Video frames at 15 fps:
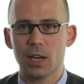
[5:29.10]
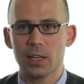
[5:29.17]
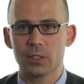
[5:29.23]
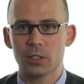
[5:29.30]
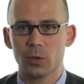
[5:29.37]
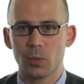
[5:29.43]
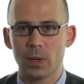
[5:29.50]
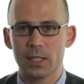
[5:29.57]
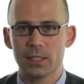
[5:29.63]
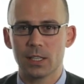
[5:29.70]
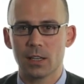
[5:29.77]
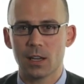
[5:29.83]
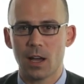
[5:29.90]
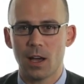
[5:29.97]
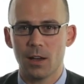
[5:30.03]
You guys are
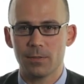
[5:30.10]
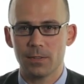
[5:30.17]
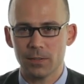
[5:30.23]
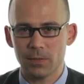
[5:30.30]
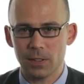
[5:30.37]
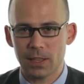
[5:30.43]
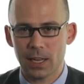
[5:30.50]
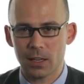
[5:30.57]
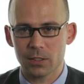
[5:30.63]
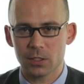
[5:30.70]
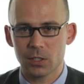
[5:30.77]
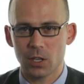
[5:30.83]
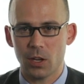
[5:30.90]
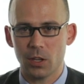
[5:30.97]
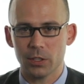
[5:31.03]
raising uh, fifty
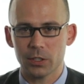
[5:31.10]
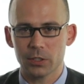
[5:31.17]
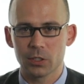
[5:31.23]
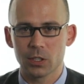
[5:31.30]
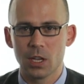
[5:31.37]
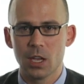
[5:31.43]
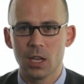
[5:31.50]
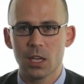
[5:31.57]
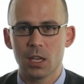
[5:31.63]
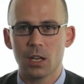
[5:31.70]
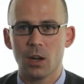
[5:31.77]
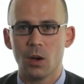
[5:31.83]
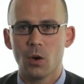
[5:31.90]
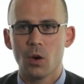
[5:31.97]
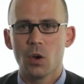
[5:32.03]
thousand dollars. You
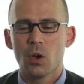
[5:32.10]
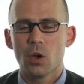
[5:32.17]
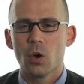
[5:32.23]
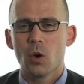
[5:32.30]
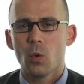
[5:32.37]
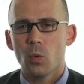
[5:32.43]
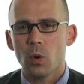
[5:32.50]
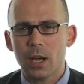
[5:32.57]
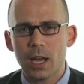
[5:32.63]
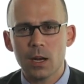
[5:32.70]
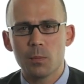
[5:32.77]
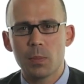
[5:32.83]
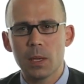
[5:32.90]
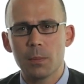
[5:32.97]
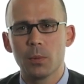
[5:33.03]
know, what kind
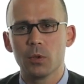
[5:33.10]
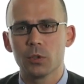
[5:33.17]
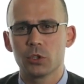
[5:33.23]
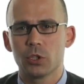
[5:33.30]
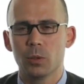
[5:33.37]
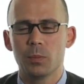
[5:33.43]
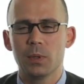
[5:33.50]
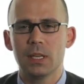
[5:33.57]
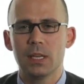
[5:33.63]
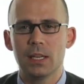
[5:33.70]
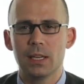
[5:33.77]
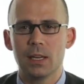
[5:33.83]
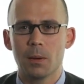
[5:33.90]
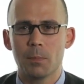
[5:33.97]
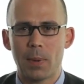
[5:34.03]
of people should
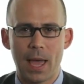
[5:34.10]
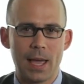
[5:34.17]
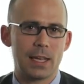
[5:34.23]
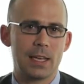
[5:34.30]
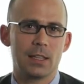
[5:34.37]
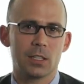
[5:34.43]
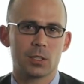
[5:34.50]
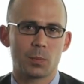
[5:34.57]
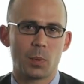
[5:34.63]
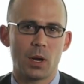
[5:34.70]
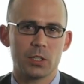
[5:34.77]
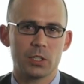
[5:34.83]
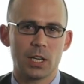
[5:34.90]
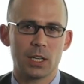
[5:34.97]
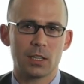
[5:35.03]
be backing this
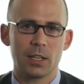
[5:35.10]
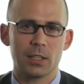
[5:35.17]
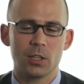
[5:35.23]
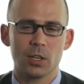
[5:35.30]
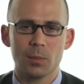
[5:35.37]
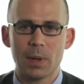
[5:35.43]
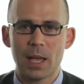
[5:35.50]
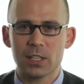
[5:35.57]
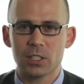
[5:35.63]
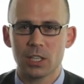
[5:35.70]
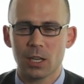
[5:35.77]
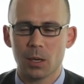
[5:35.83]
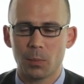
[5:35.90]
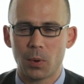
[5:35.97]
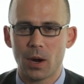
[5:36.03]
project? Like you're
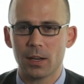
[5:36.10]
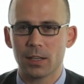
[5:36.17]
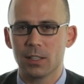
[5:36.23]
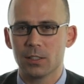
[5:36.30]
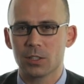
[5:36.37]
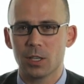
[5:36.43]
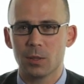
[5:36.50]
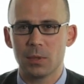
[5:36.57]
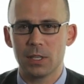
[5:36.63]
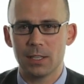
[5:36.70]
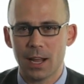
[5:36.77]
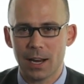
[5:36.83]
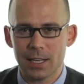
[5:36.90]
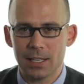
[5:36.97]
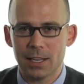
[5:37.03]
imagining a product that's going to be
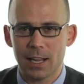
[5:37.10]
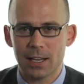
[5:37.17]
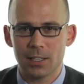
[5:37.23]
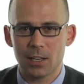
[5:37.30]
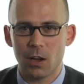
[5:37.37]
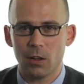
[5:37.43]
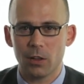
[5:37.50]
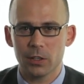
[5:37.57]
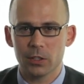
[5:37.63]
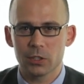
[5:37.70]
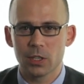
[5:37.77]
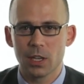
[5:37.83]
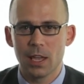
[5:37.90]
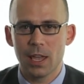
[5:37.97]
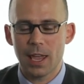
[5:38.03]
ninety nine
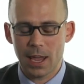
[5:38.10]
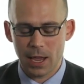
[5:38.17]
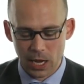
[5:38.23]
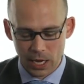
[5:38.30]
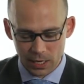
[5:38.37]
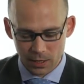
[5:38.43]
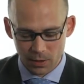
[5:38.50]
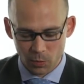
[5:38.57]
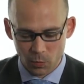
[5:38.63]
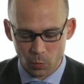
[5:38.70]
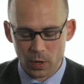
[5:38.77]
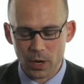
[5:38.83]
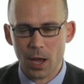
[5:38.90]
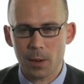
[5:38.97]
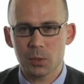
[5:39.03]
dollars, and
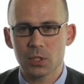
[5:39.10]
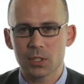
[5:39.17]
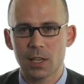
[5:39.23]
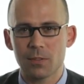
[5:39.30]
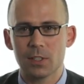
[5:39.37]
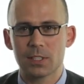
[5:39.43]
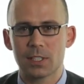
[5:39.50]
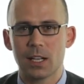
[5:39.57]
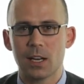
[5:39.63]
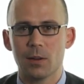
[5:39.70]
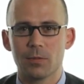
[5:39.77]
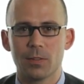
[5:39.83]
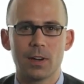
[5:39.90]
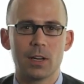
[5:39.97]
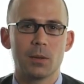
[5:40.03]
what options have you set
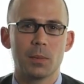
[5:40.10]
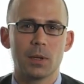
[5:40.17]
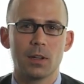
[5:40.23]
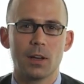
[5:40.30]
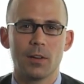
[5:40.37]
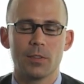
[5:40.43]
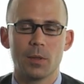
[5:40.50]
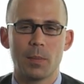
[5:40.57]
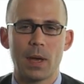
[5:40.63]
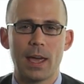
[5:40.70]
up for any of the